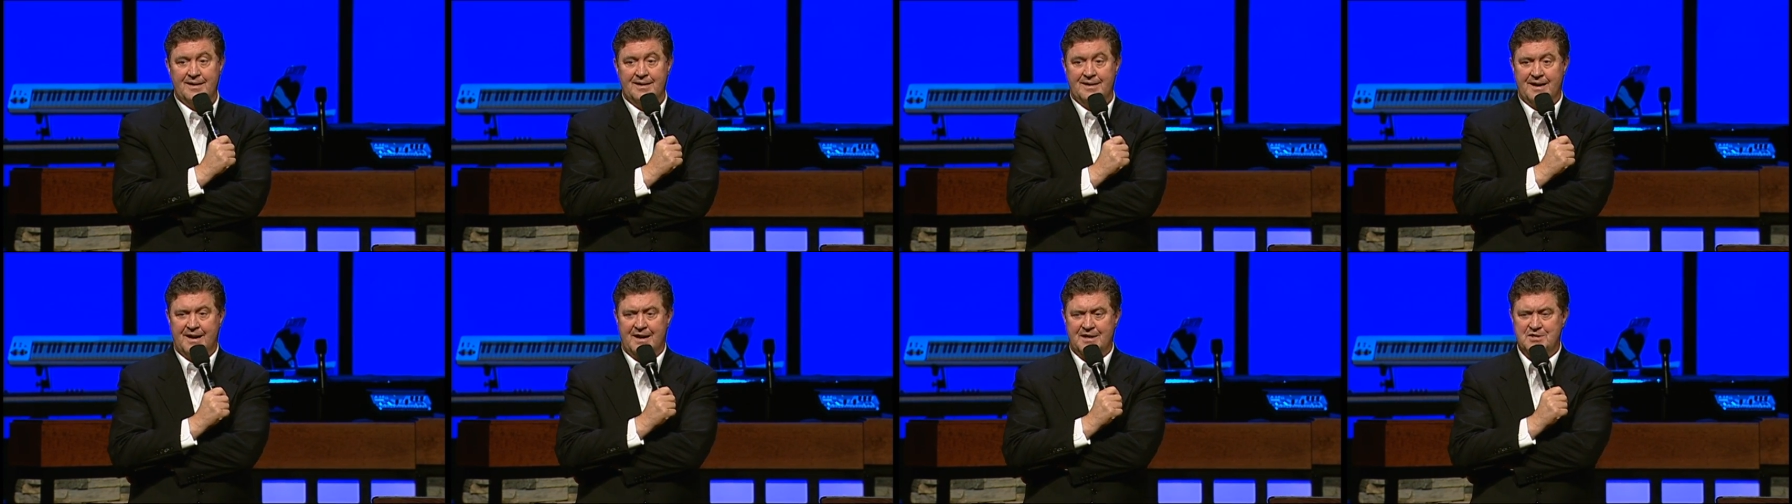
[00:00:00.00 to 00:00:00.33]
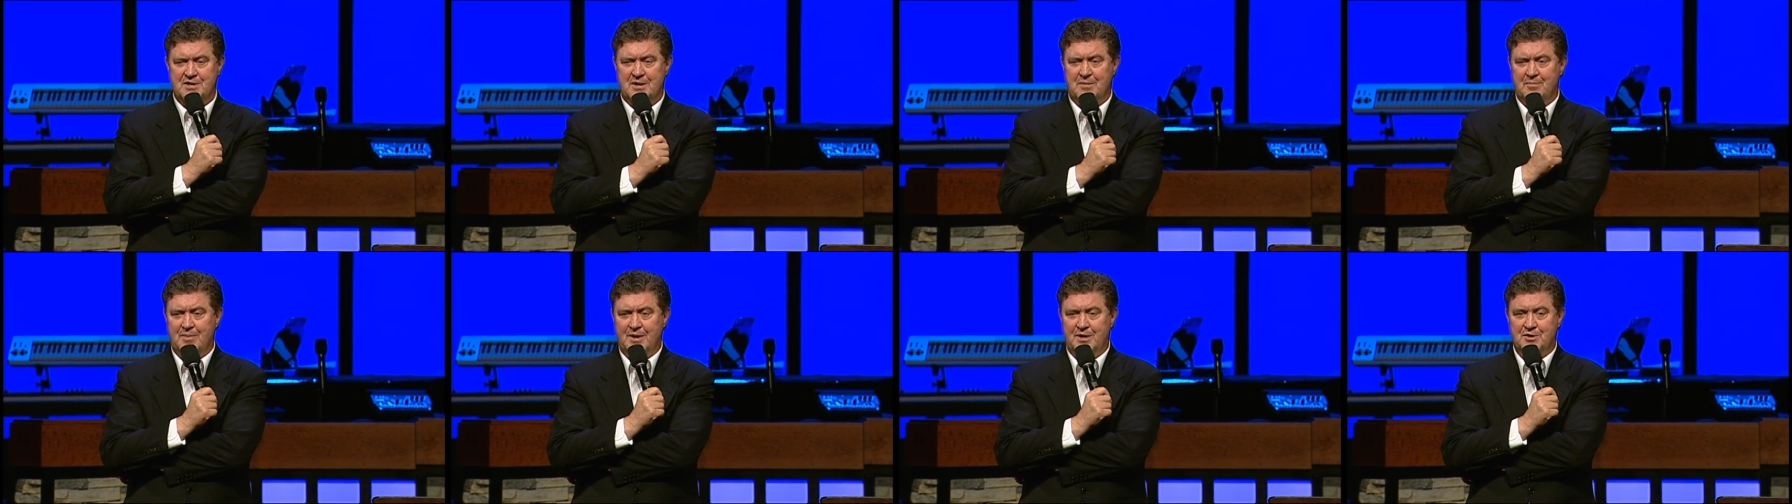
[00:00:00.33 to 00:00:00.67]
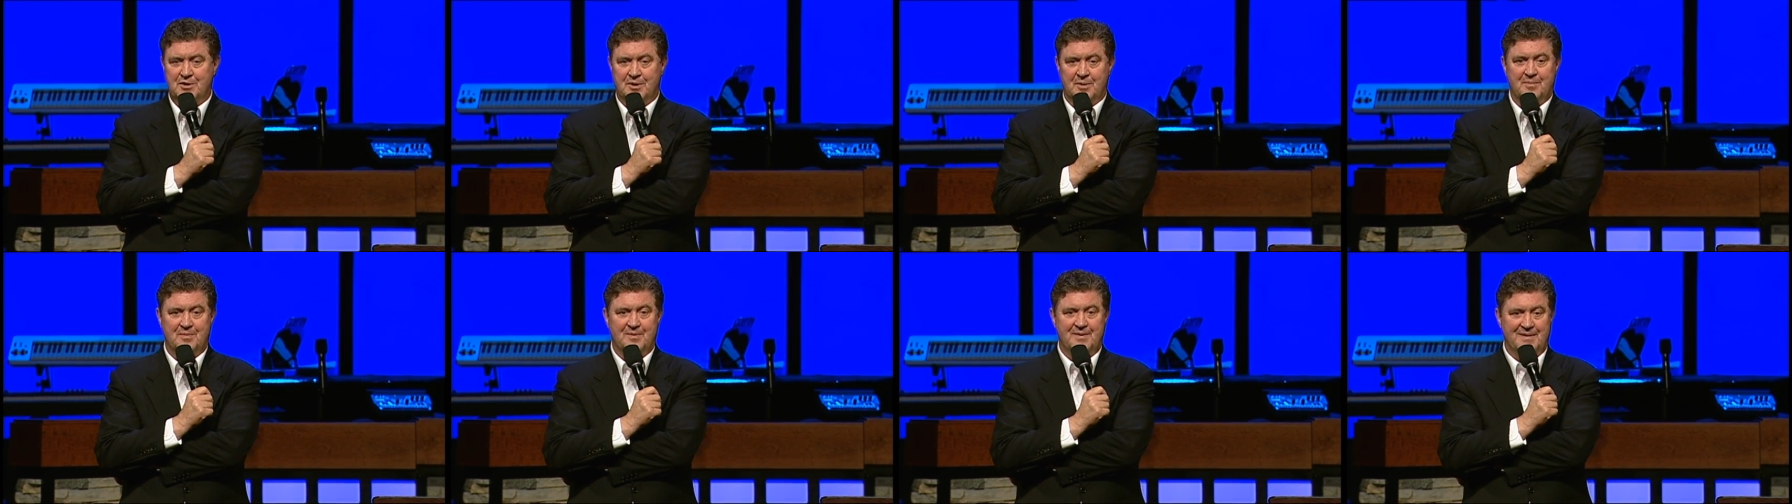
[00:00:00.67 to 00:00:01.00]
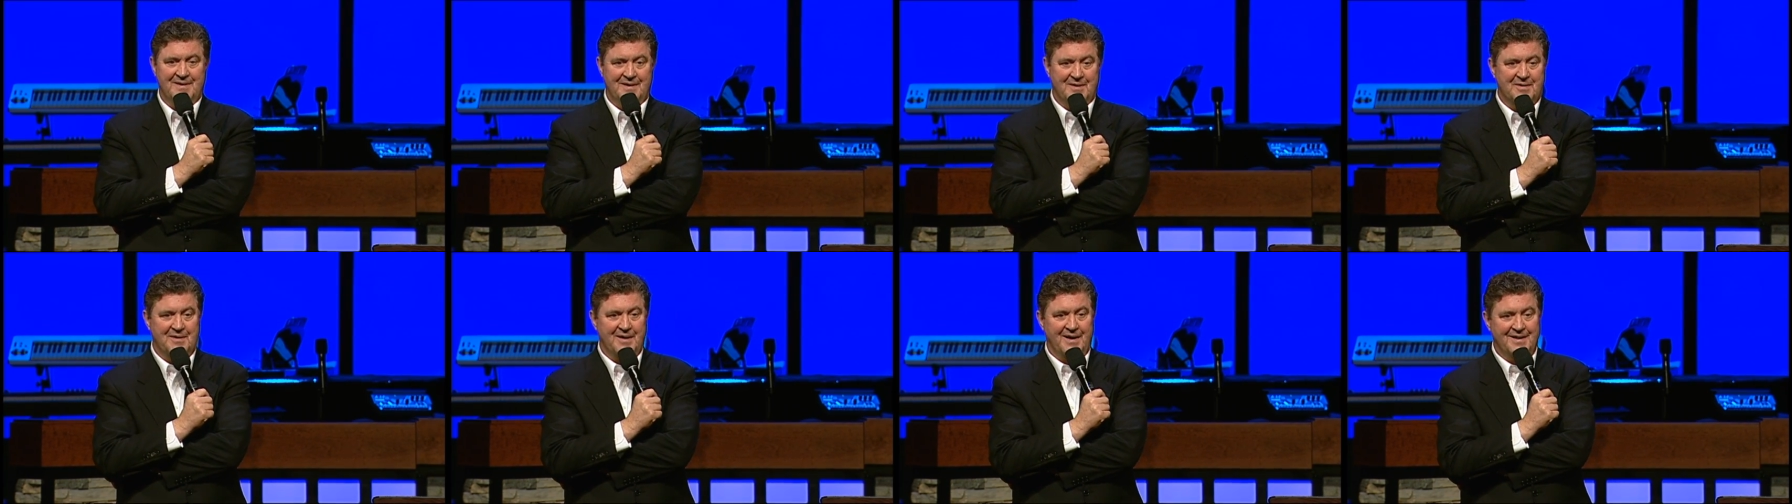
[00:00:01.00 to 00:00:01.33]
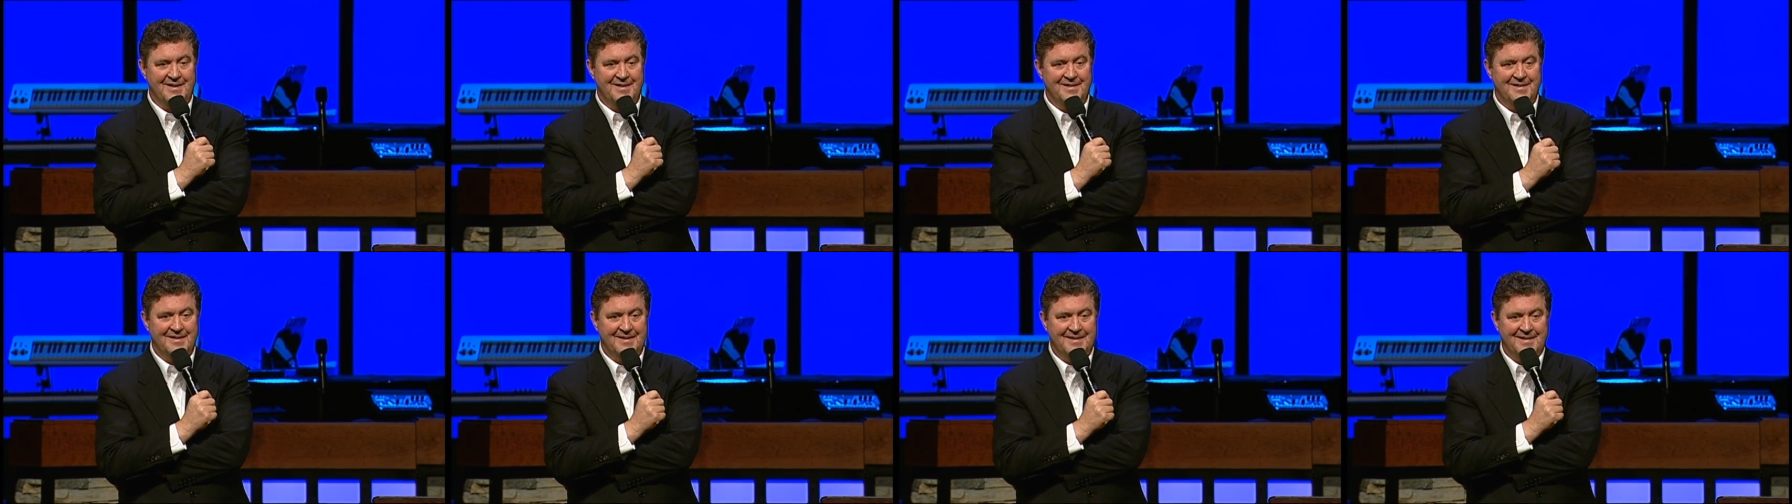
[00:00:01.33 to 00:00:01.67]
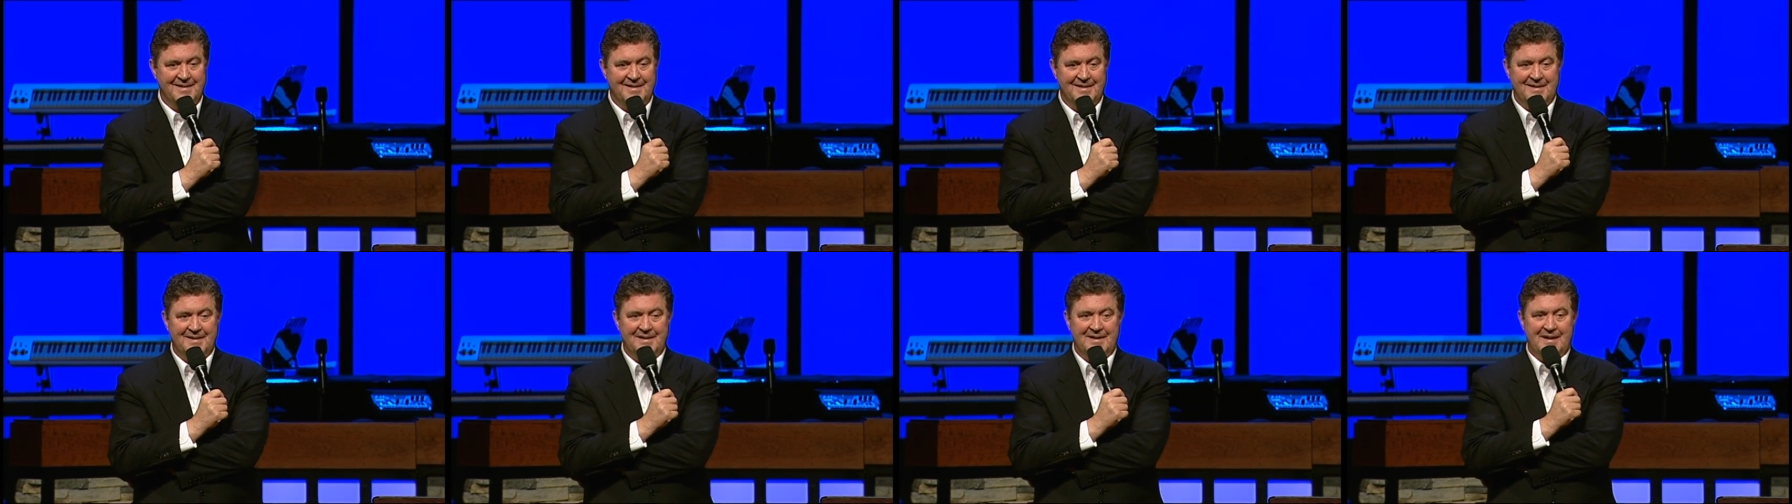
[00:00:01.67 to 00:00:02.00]
Did I say bishop? Okay.
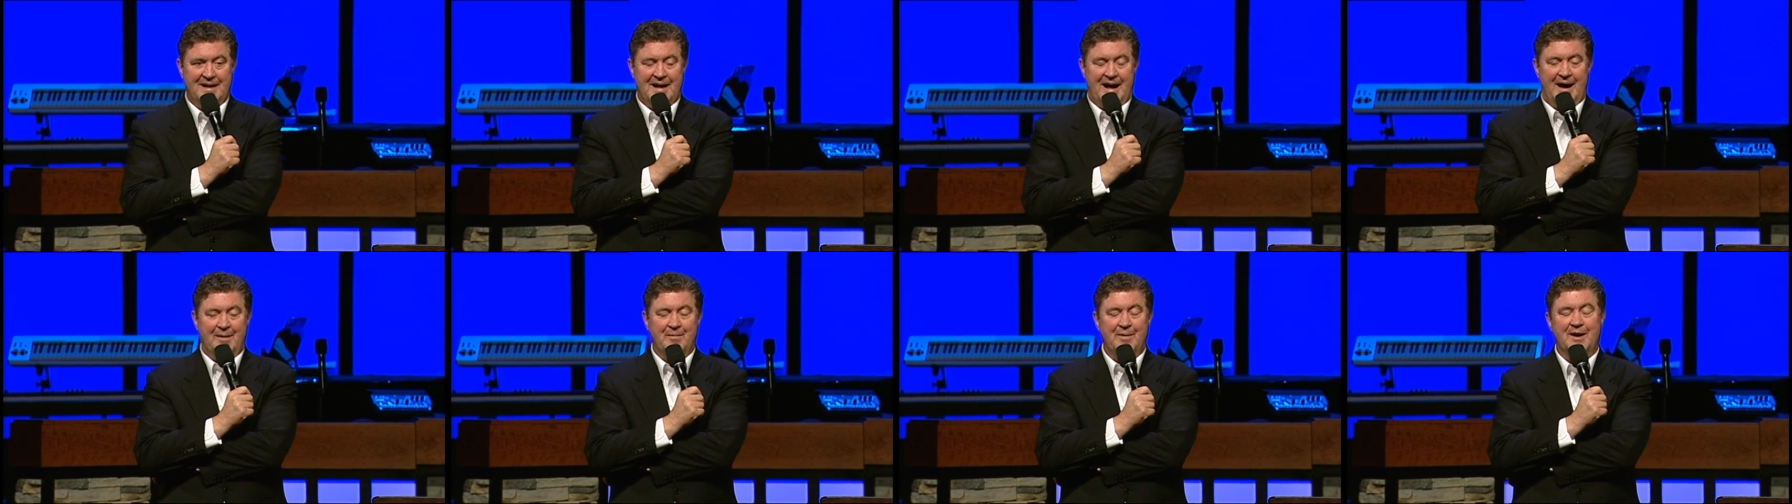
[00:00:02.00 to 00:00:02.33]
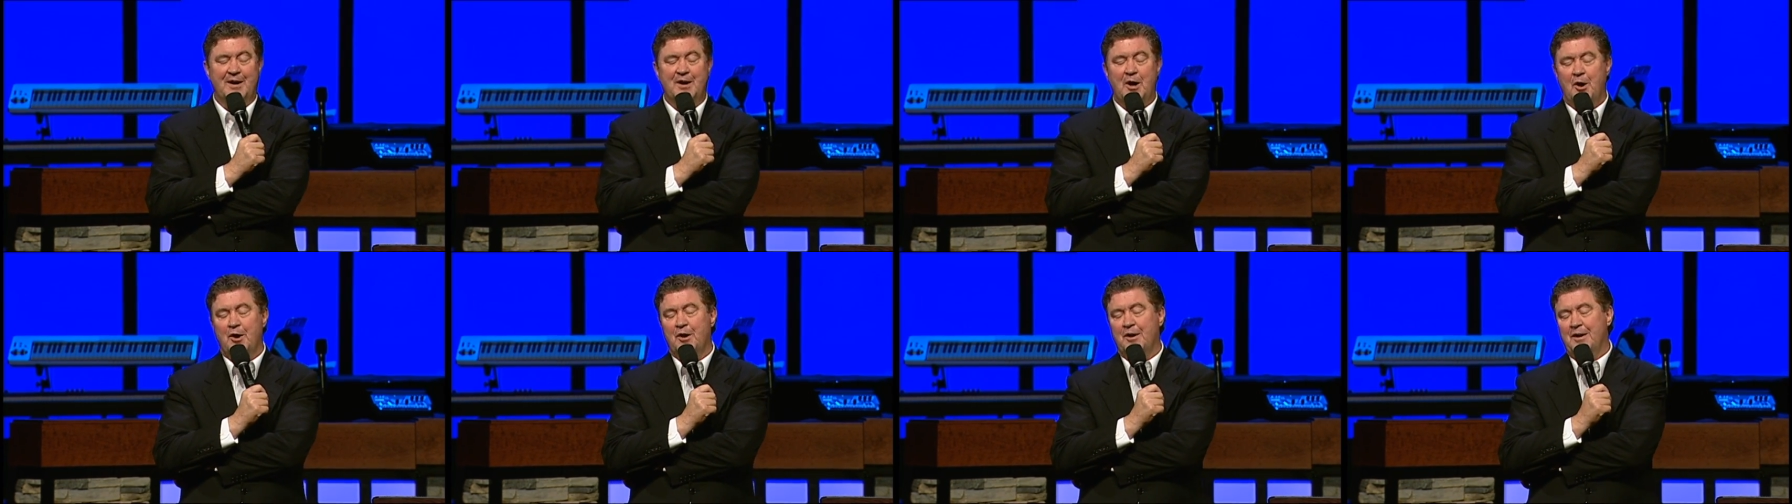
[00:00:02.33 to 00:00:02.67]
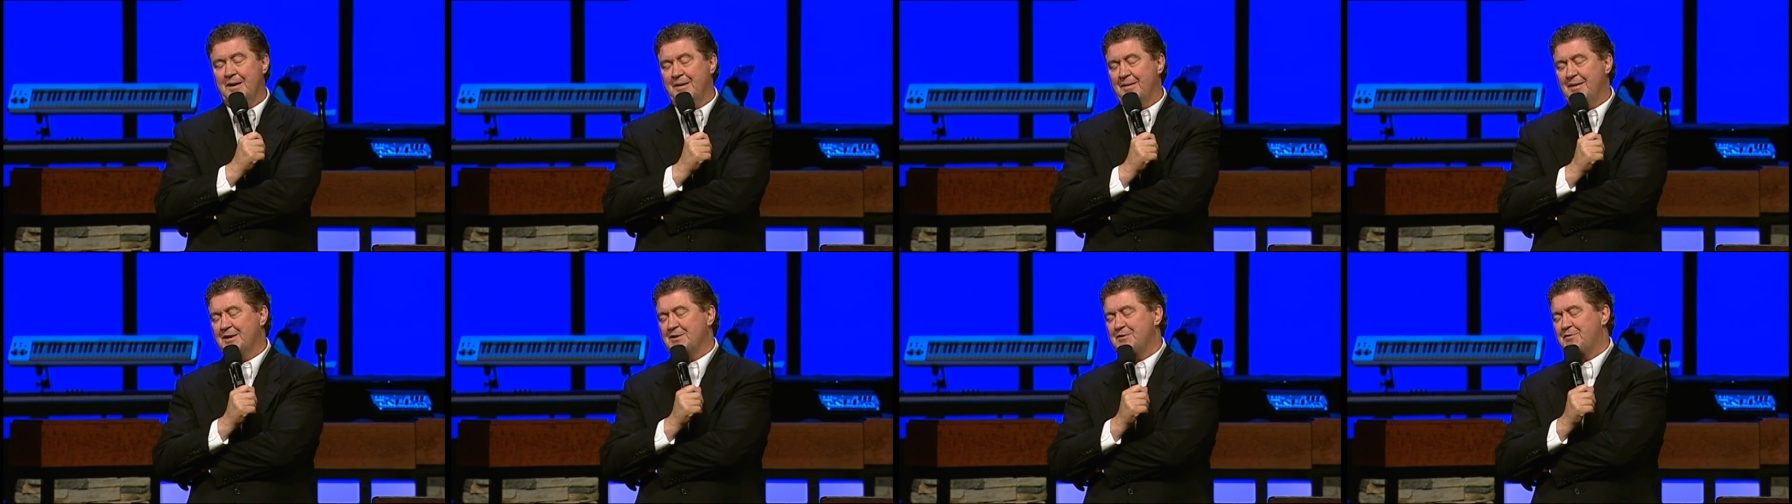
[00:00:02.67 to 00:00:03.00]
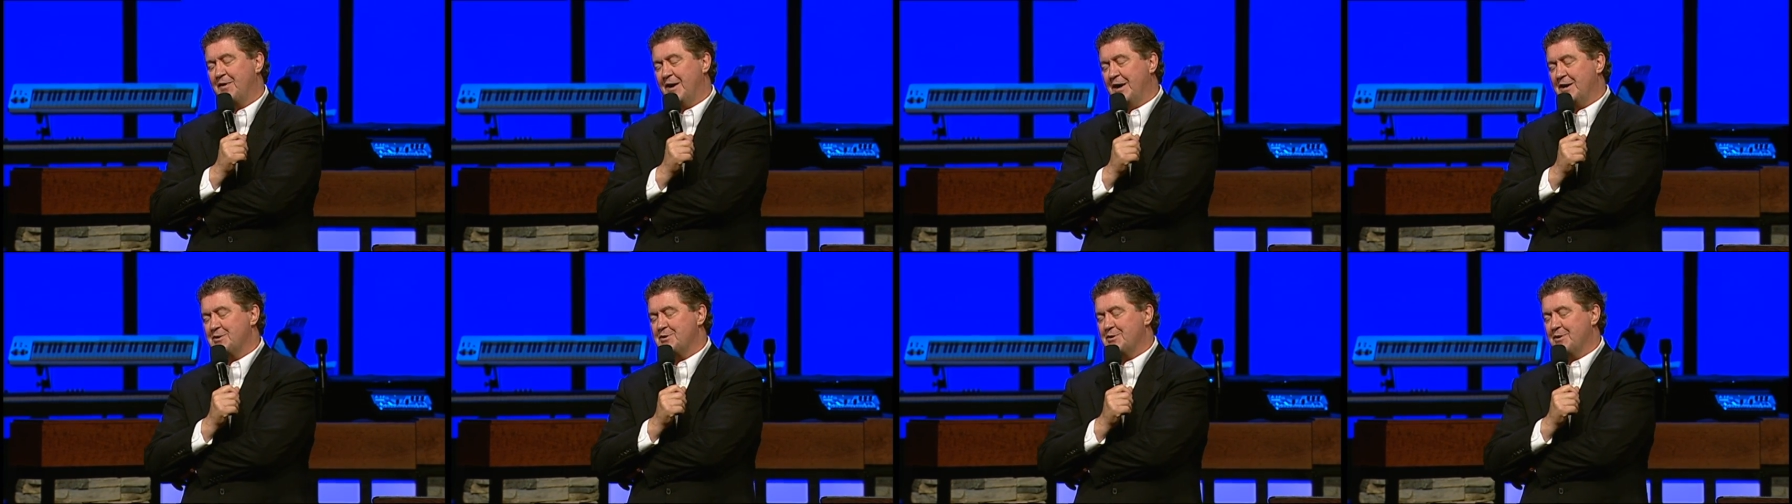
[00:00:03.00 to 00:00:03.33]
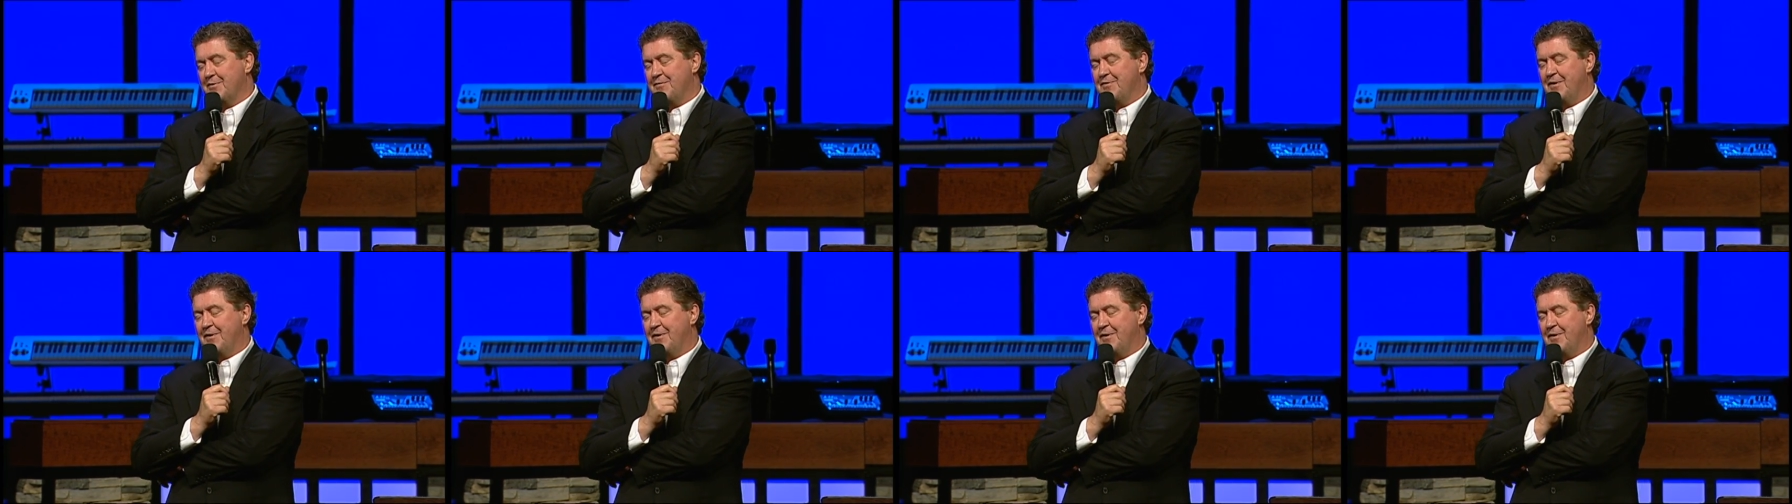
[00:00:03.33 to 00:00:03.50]
I've been calling this, it's the